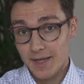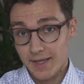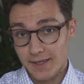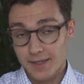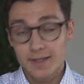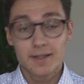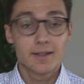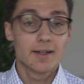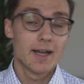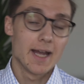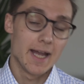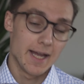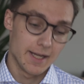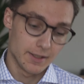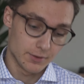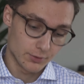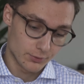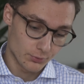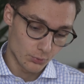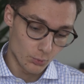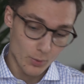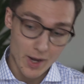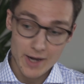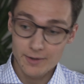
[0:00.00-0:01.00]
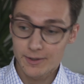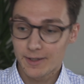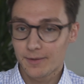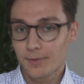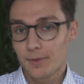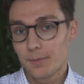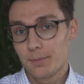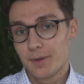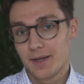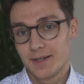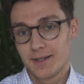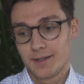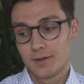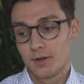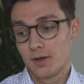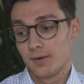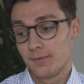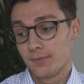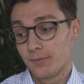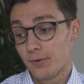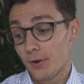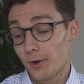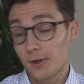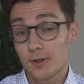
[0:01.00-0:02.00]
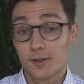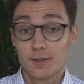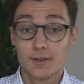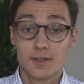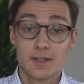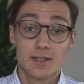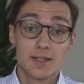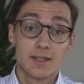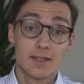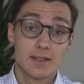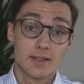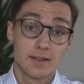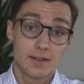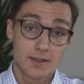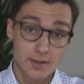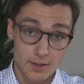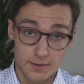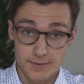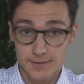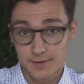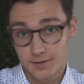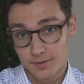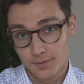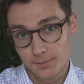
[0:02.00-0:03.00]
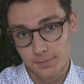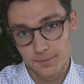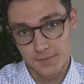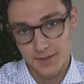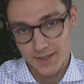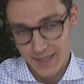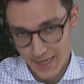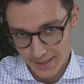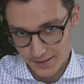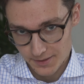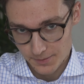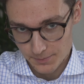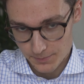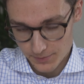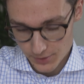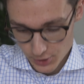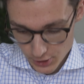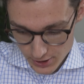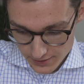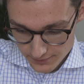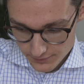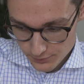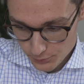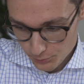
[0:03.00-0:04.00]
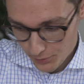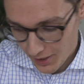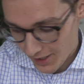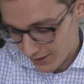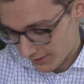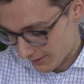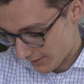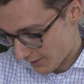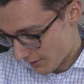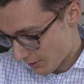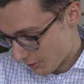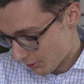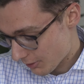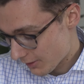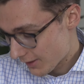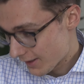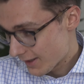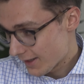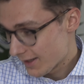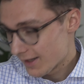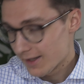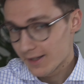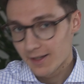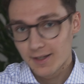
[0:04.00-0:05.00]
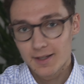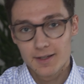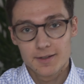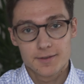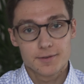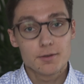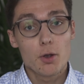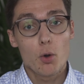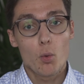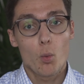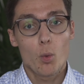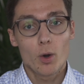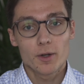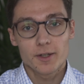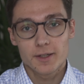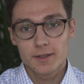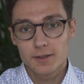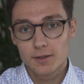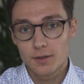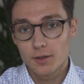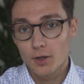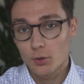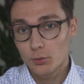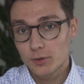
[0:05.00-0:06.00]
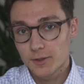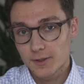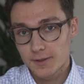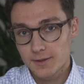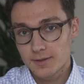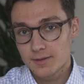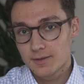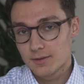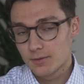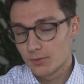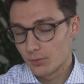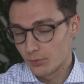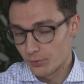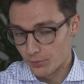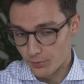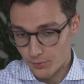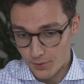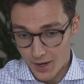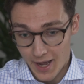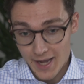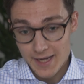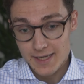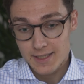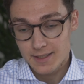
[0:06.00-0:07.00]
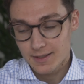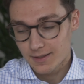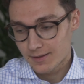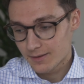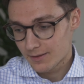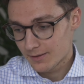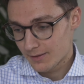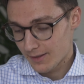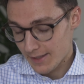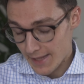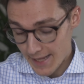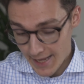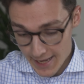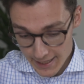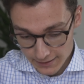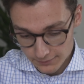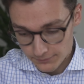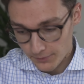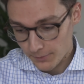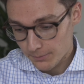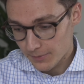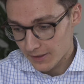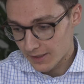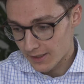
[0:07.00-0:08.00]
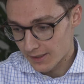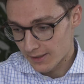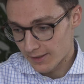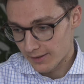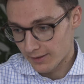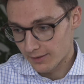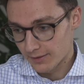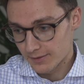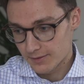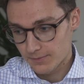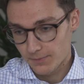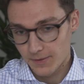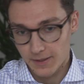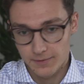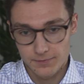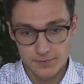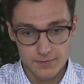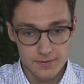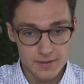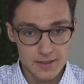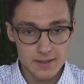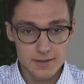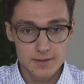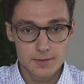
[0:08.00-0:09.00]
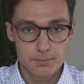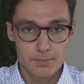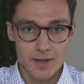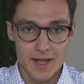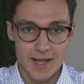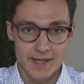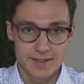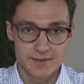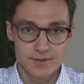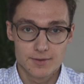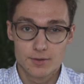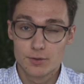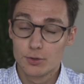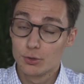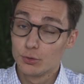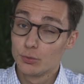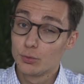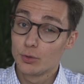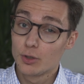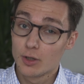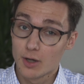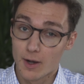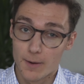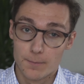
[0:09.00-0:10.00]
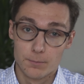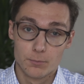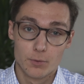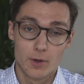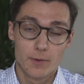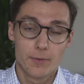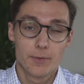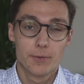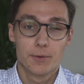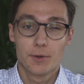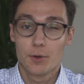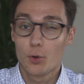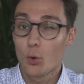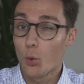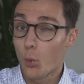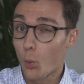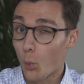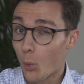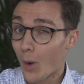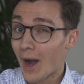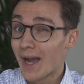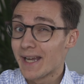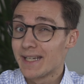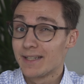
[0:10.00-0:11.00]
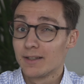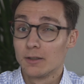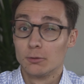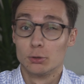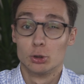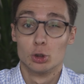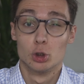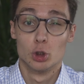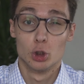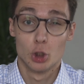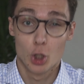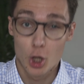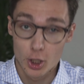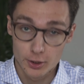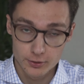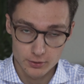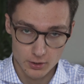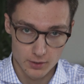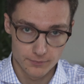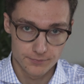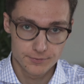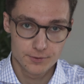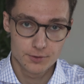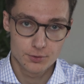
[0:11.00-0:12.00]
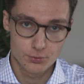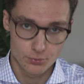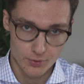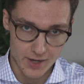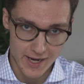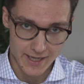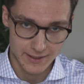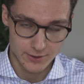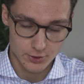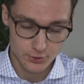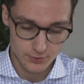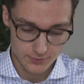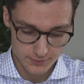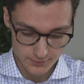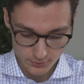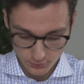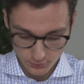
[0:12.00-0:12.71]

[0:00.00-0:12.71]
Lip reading: back and wearing the pair of Hockerty custom denim jeans right now. So what I noticed right at the beginning is that these pants do come with quite a lot of stretch.